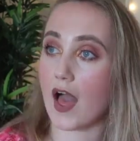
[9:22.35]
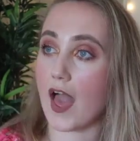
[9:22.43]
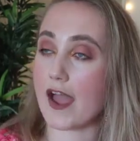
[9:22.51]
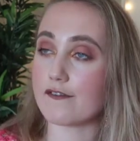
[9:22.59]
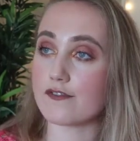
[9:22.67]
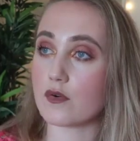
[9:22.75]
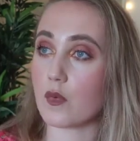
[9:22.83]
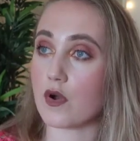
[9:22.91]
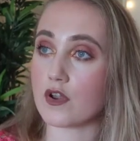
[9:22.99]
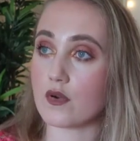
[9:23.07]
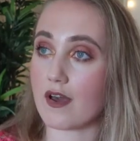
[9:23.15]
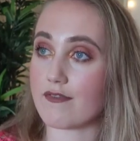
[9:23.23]

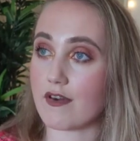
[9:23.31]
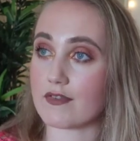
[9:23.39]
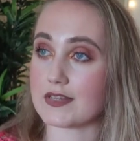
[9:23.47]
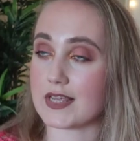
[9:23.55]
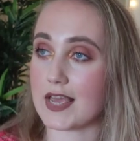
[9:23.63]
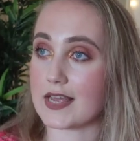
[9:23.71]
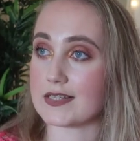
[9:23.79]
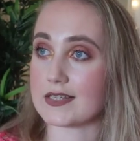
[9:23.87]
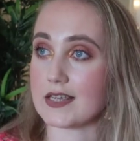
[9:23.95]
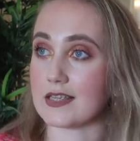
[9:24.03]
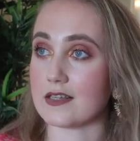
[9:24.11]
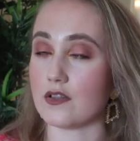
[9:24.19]
Everyone who I've ever
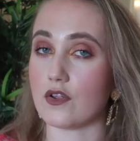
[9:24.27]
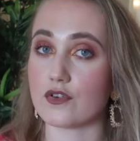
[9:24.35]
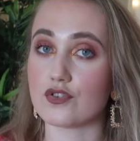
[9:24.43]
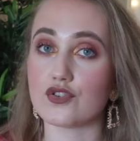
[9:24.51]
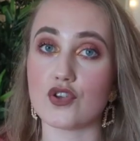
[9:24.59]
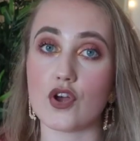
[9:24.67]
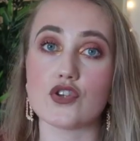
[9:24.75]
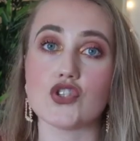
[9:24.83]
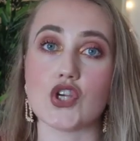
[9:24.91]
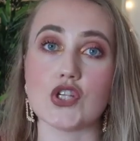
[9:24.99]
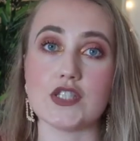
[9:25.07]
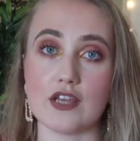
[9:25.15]
dated looks so,
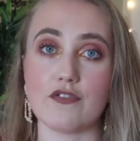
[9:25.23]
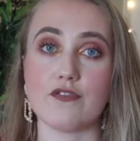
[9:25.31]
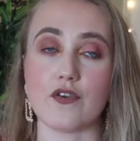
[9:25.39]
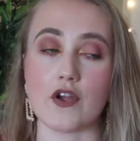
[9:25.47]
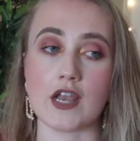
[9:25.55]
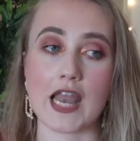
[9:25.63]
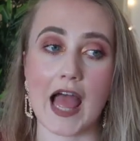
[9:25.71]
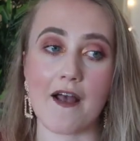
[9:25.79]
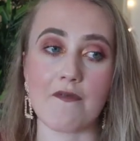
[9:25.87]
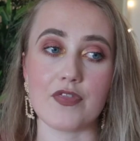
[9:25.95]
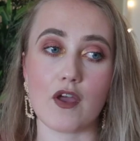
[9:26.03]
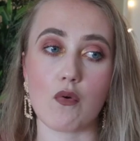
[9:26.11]
so different,
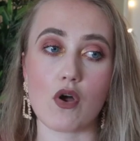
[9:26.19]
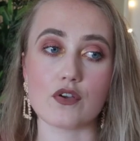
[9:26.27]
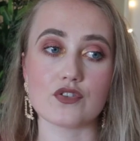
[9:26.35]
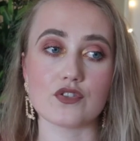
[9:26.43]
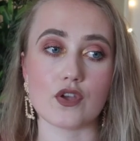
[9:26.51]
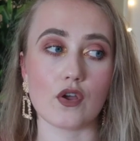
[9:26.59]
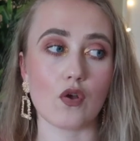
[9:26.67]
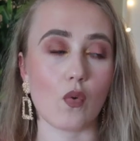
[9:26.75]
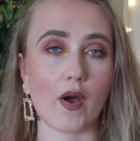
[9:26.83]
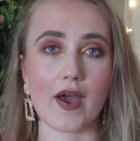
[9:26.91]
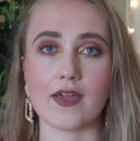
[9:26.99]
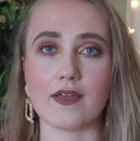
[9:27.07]
and they're also
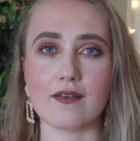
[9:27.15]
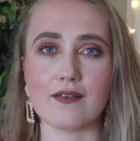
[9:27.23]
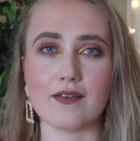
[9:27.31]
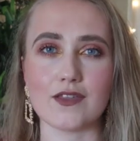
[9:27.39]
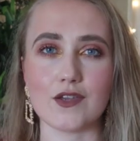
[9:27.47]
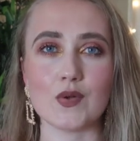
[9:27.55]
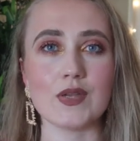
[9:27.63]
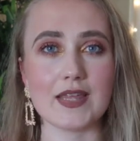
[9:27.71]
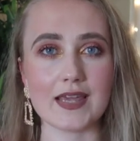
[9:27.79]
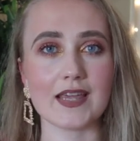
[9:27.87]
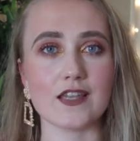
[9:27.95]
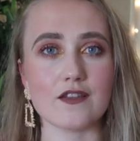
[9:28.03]
quite
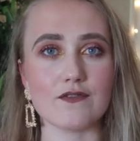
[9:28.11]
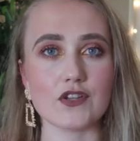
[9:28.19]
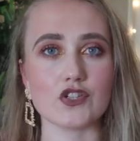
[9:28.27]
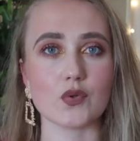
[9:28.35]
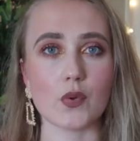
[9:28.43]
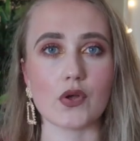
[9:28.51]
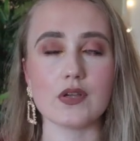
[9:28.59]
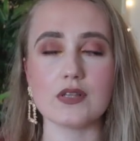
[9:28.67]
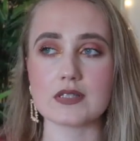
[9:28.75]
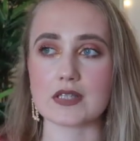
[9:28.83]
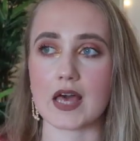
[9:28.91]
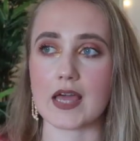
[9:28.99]
unique
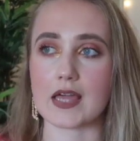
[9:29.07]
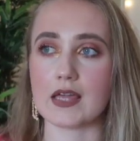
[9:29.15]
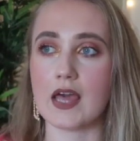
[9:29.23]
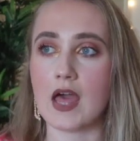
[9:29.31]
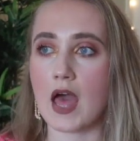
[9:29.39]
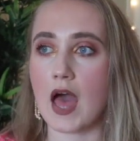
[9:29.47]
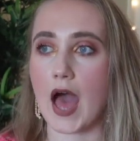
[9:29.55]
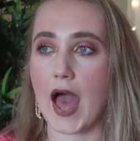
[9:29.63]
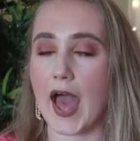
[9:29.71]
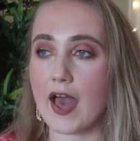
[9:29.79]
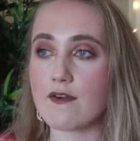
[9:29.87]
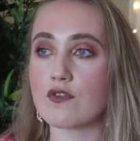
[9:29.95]
individuals. Like,
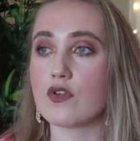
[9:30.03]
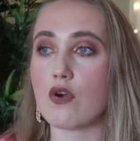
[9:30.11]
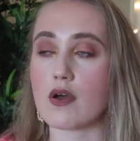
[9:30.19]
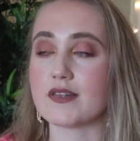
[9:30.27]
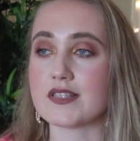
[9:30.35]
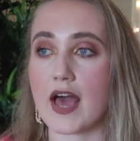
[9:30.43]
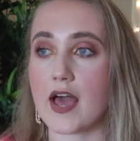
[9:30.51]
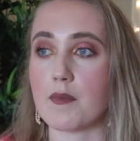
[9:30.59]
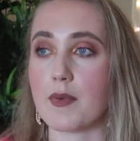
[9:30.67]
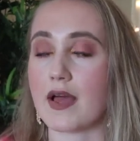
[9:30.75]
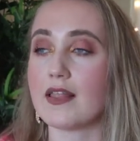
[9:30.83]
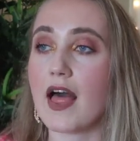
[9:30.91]
I haven't got a
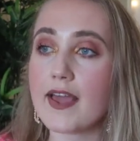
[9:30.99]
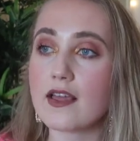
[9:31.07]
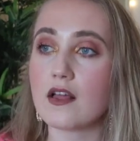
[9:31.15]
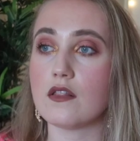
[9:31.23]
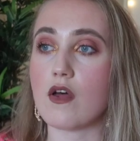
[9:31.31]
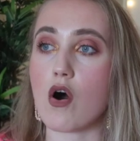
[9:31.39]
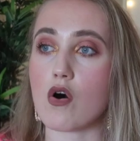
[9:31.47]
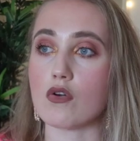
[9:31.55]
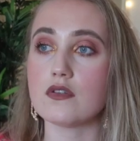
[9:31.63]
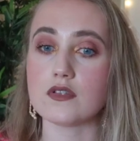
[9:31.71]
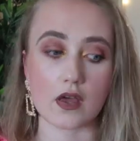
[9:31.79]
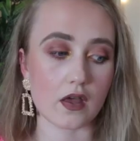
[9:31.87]
type. I like a lot
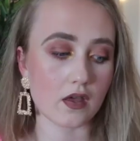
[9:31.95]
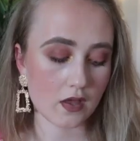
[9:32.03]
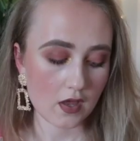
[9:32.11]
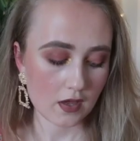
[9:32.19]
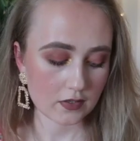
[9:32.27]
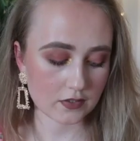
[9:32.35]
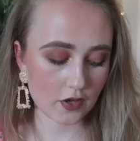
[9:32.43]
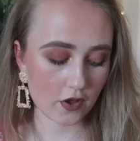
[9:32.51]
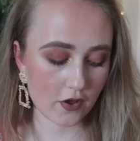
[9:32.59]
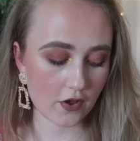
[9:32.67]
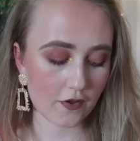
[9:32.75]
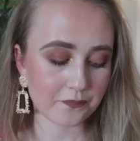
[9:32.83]
older.
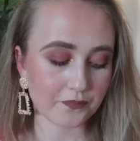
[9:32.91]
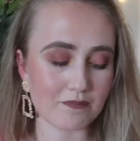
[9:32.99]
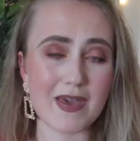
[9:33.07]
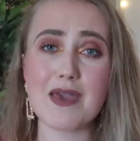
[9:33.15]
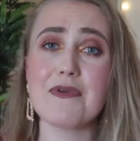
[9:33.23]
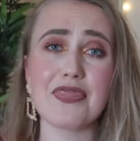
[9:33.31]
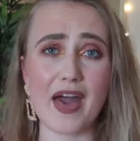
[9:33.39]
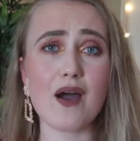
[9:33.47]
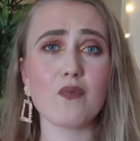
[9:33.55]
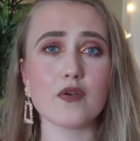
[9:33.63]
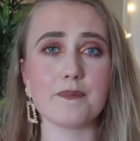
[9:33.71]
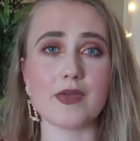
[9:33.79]
So maybe
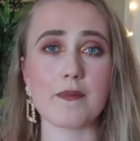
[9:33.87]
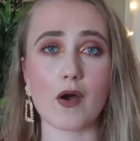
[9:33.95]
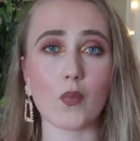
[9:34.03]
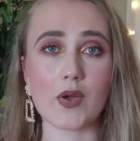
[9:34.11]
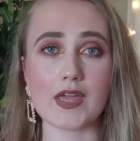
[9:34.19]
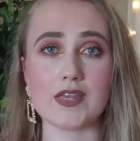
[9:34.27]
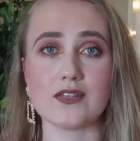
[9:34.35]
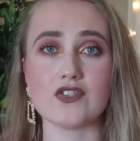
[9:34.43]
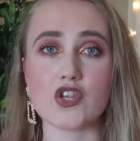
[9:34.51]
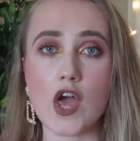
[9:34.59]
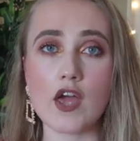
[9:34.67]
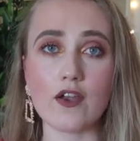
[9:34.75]
that would be my
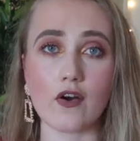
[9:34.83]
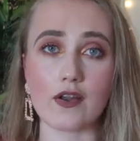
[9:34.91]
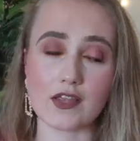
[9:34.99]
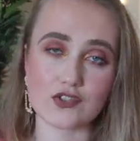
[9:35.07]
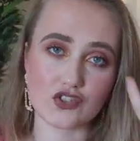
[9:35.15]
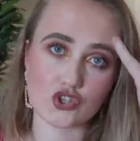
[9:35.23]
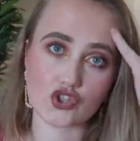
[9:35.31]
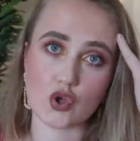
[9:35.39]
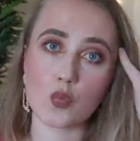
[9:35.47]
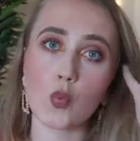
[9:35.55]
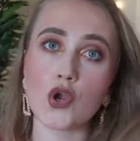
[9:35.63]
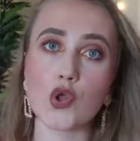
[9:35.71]
weirdest turn on, is just
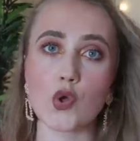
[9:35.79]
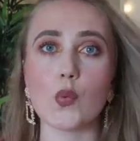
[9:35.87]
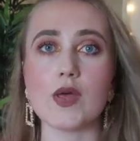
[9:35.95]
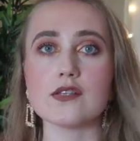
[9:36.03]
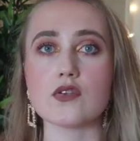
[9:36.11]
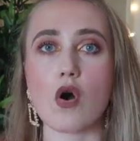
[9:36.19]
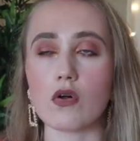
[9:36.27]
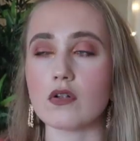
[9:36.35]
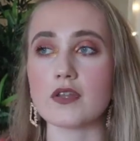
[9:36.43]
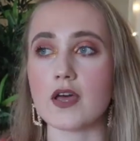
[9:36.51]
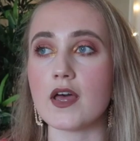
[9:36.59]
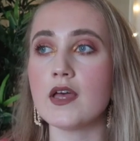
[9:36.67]
someone who is
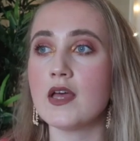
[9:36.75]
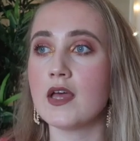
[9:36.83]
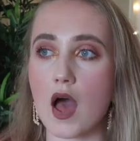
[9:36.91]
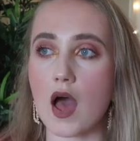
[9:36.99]
older.